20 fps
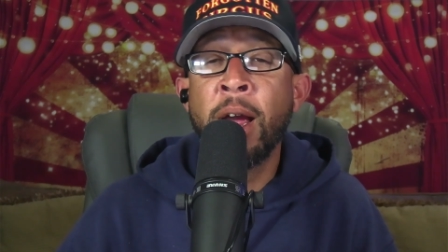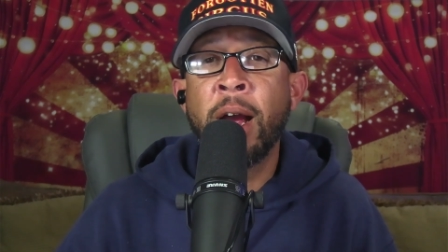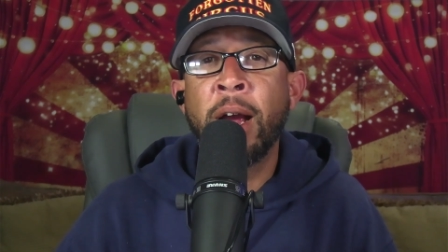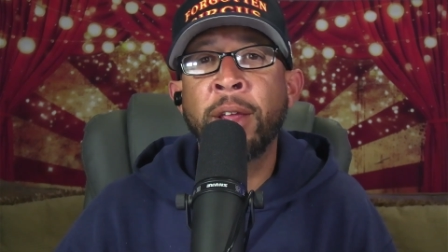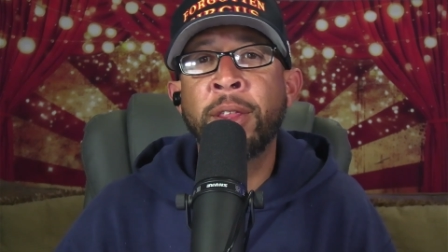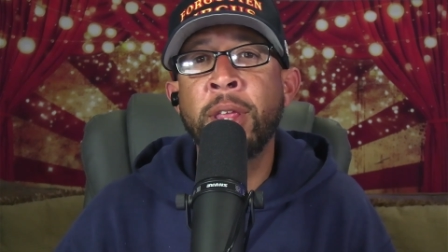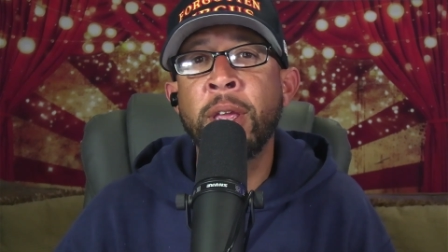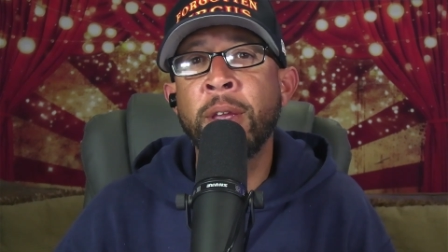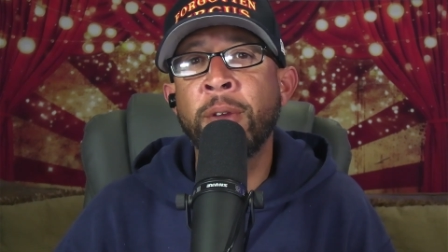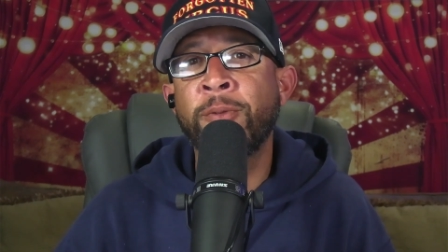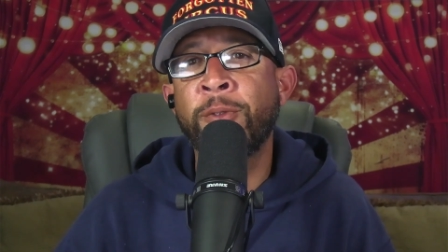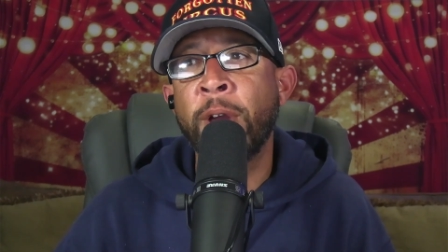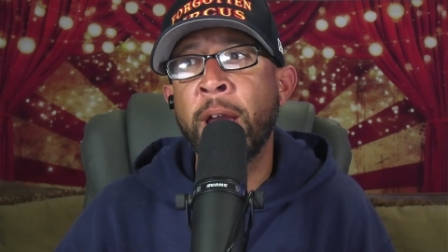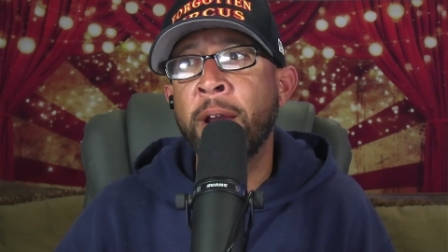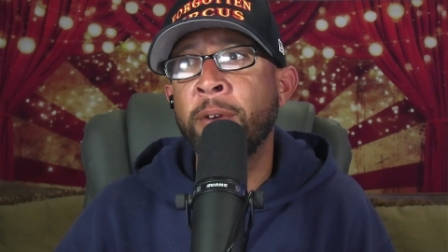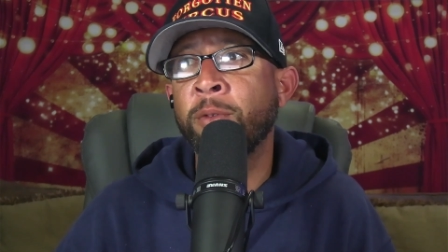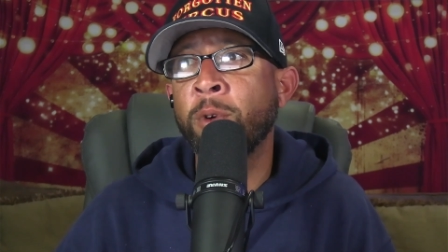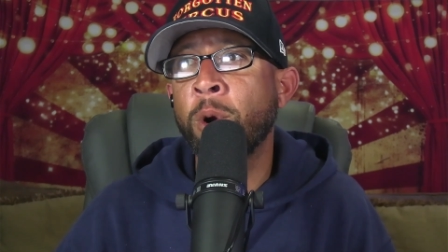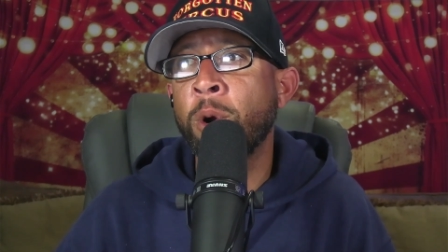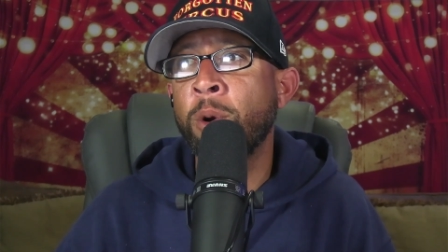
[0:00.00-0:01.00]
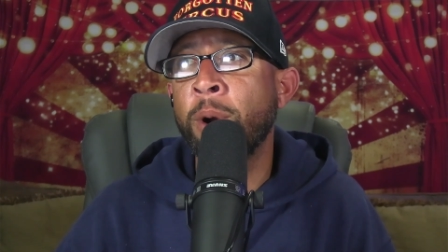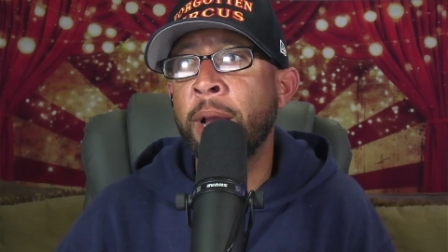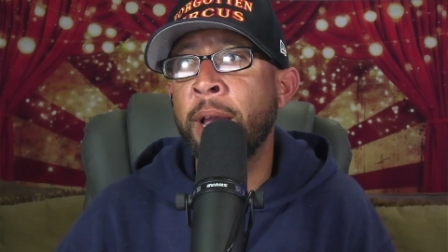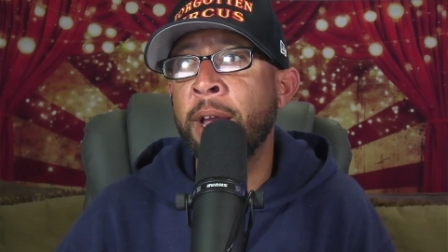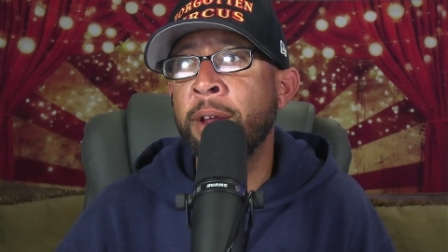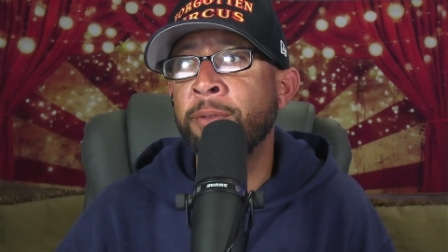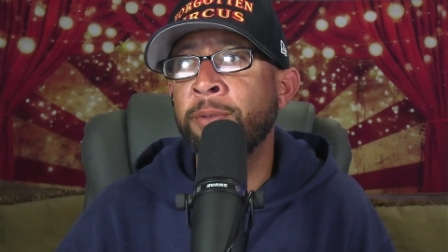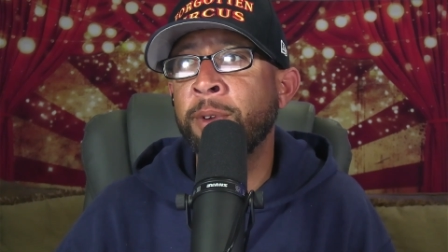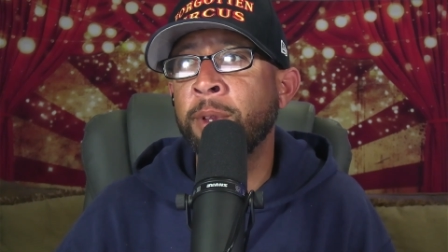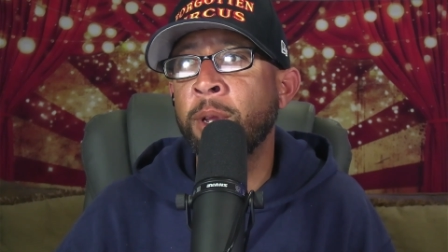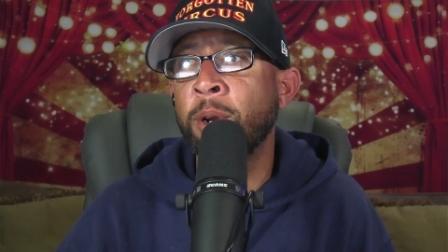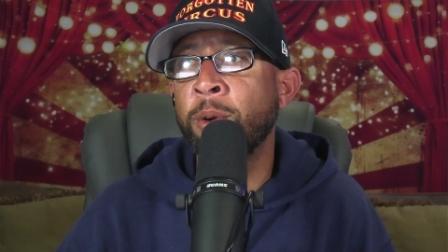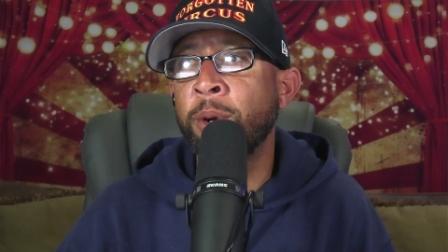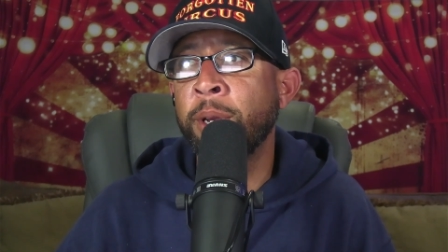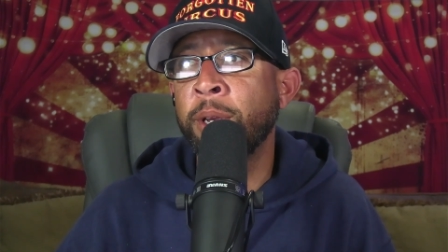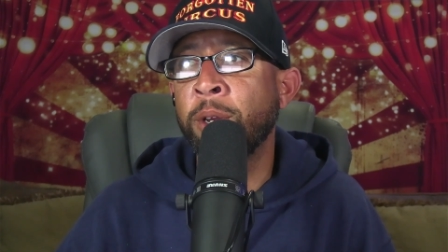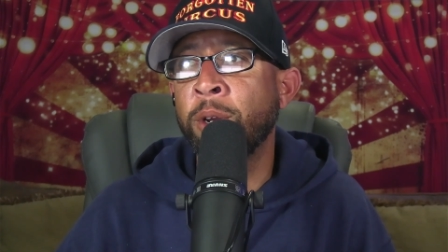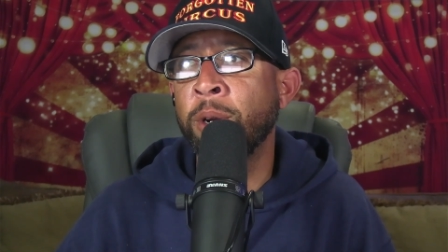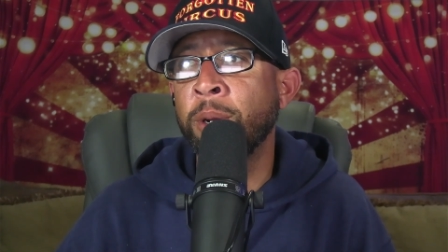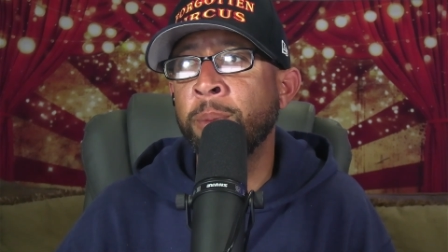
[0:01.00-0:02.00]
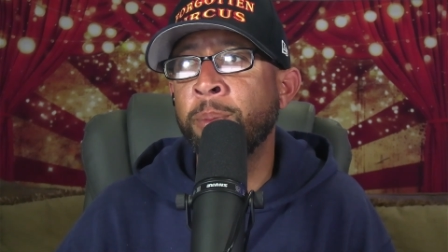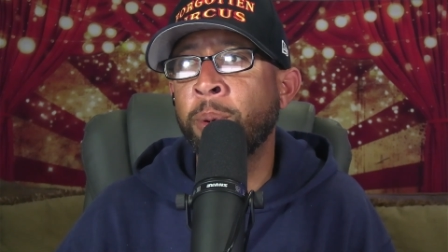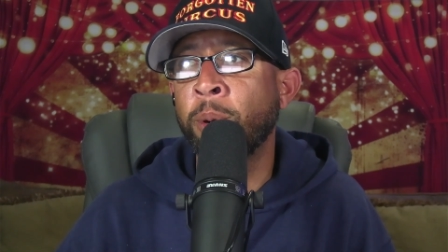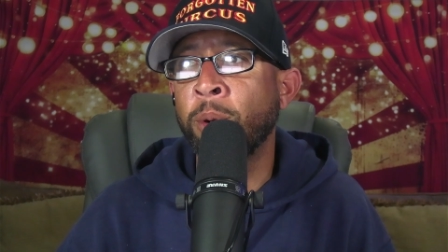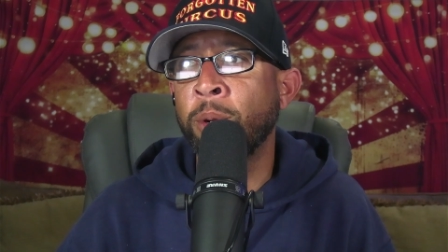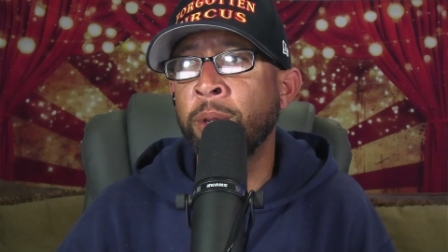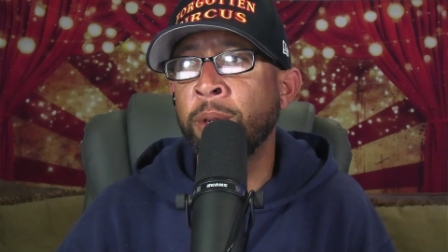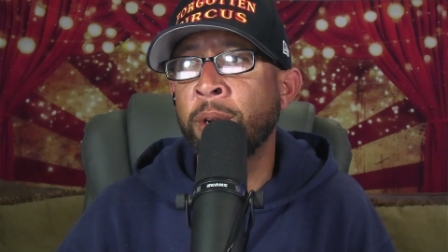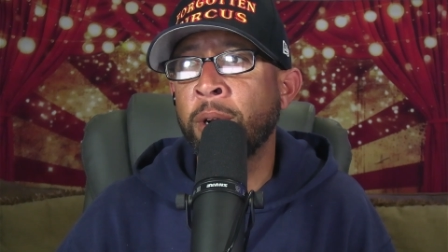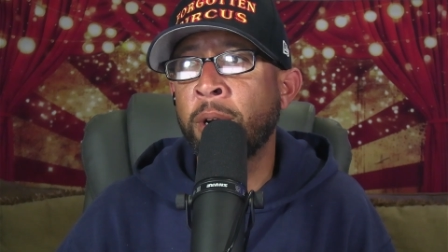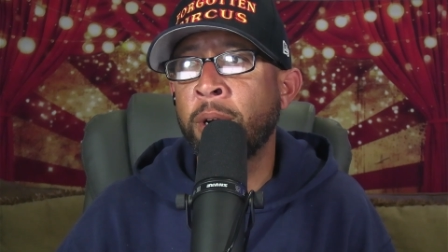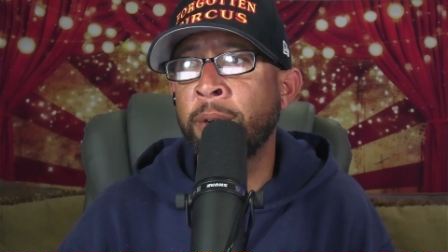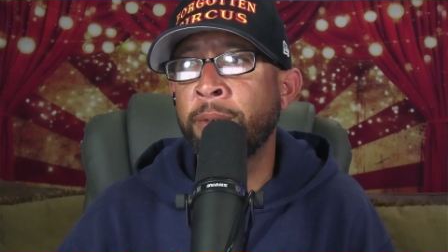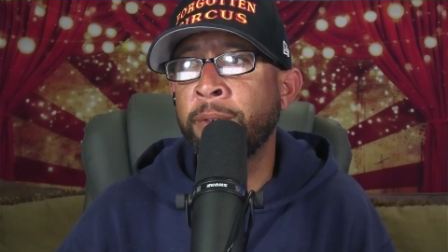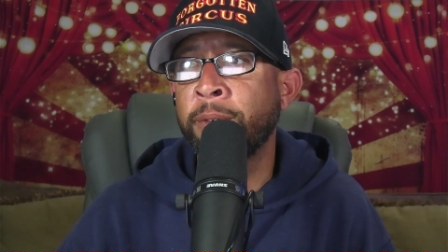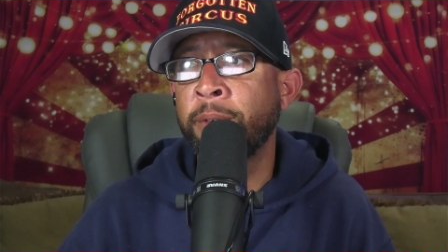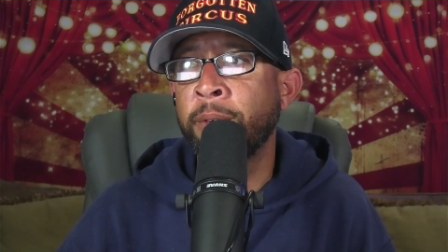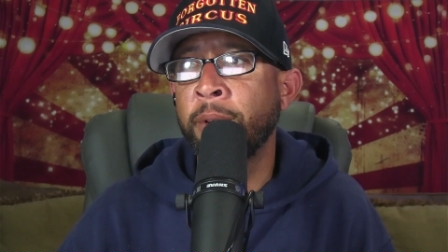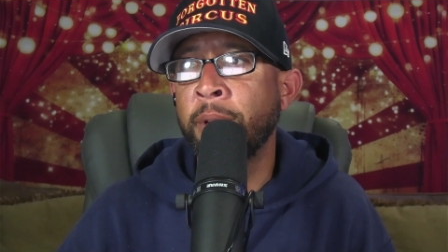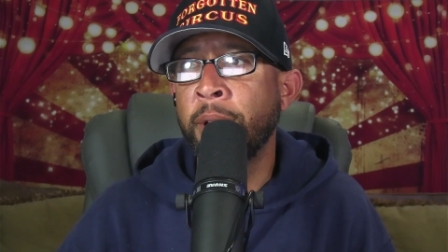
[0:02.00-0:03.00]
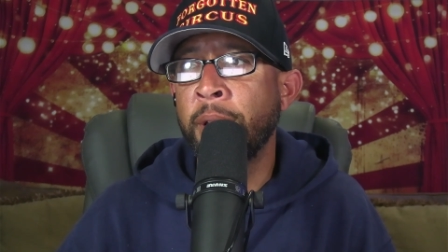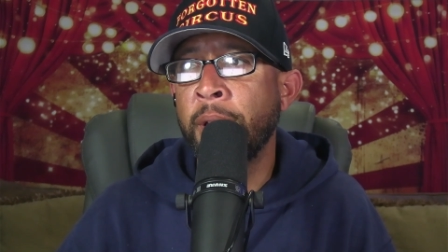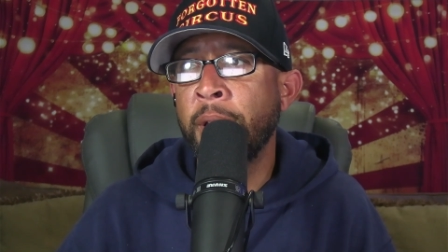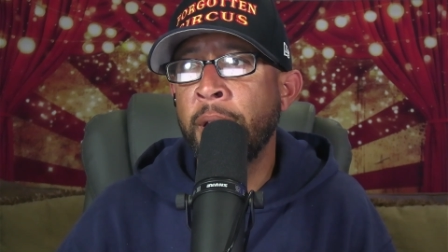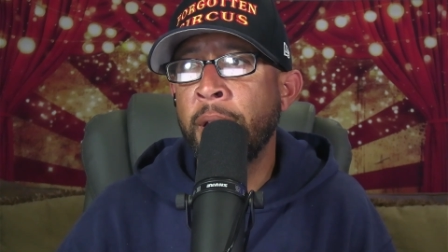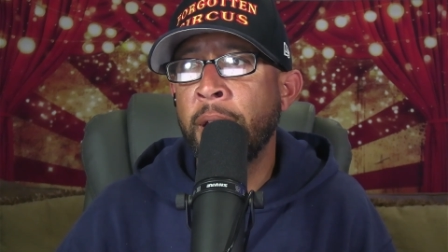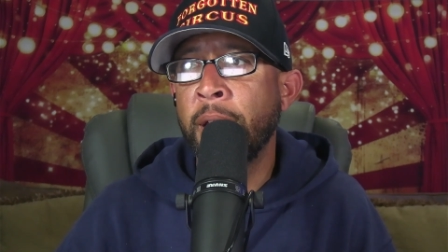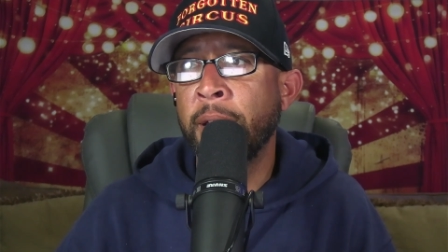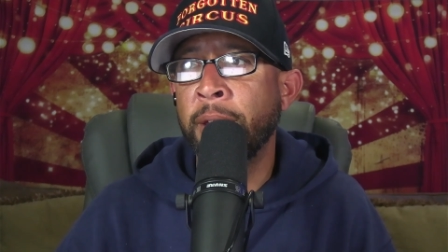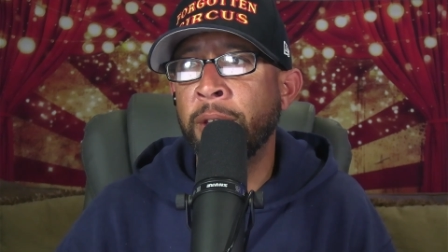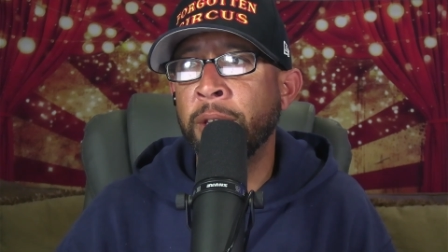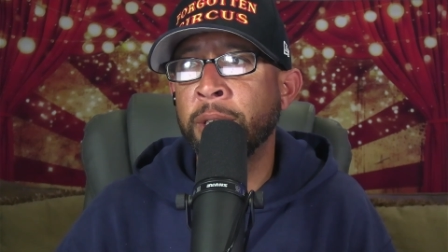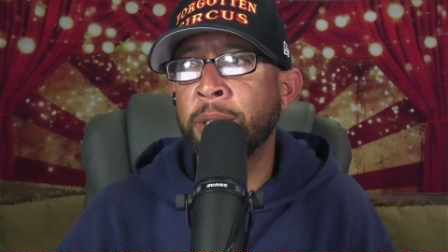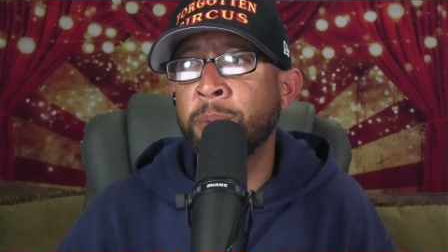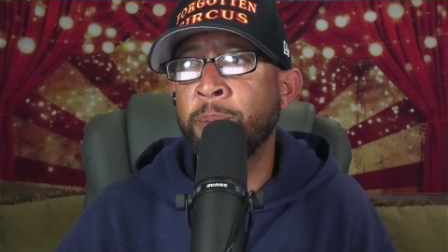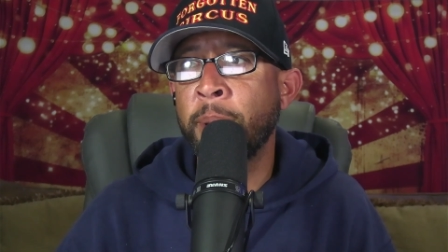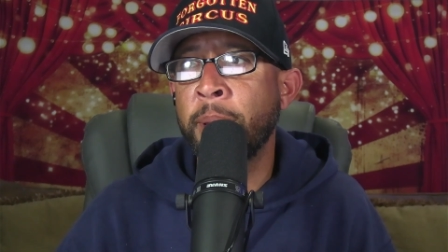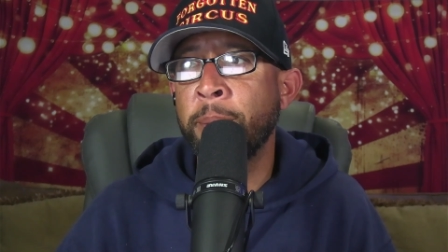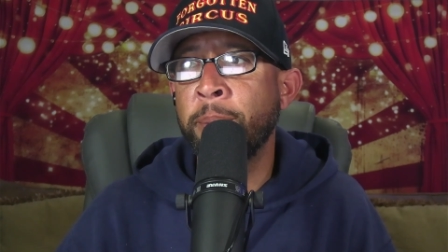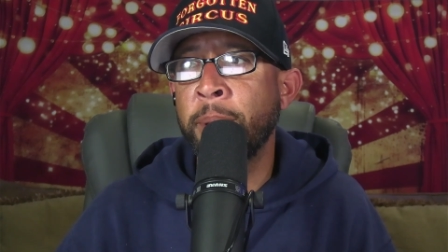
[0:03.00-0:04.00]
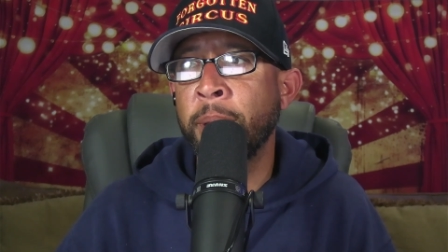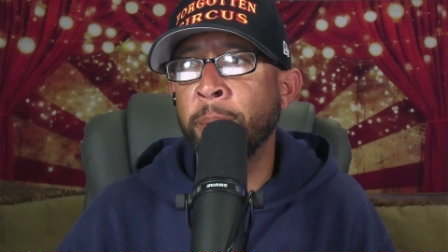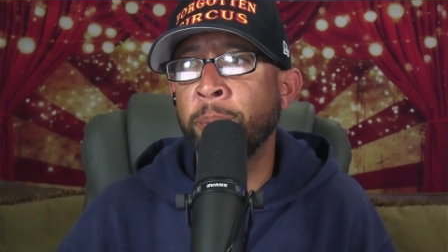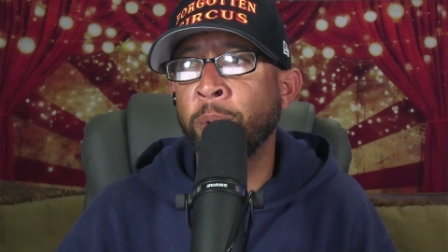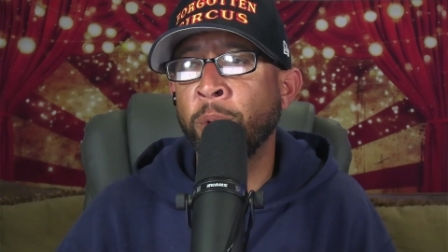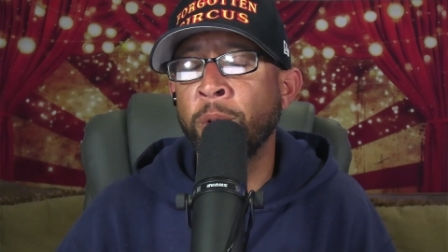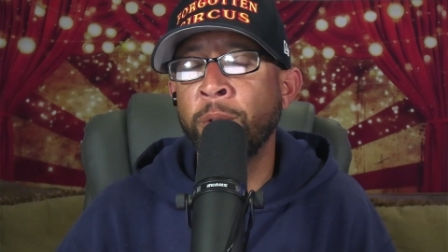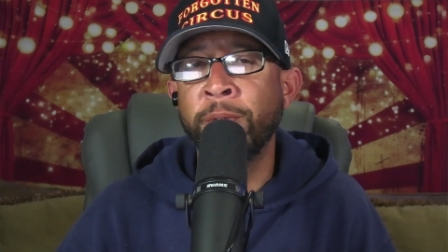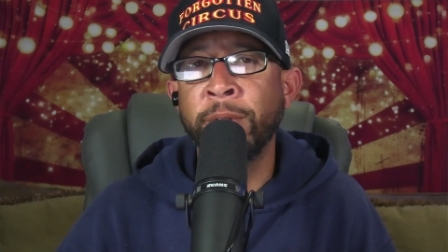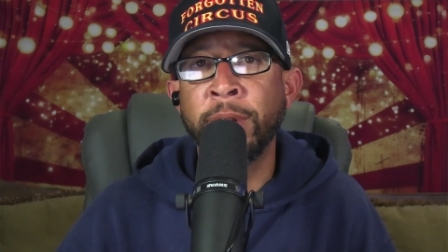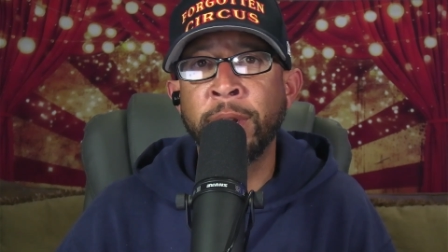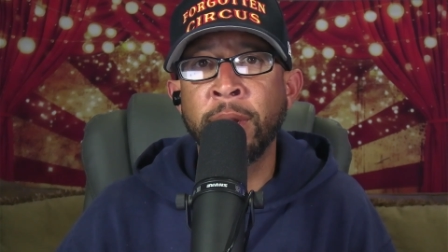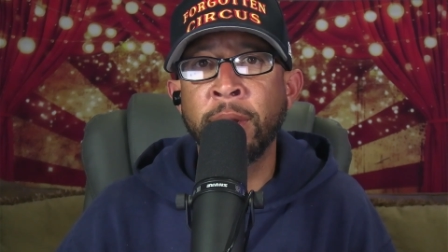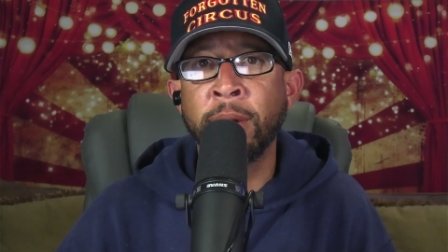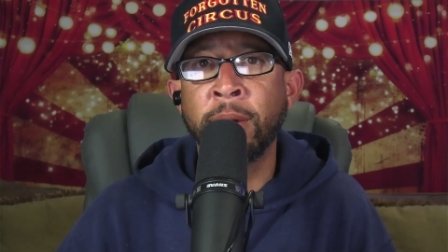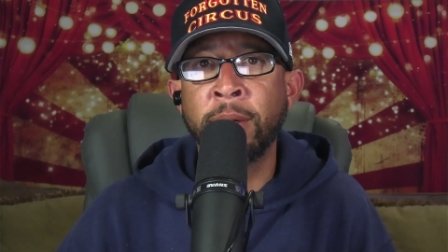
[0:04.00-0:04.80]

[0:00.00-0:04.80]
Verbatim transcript: i think favreau and Filoni could pull it off and this may be a prove it deal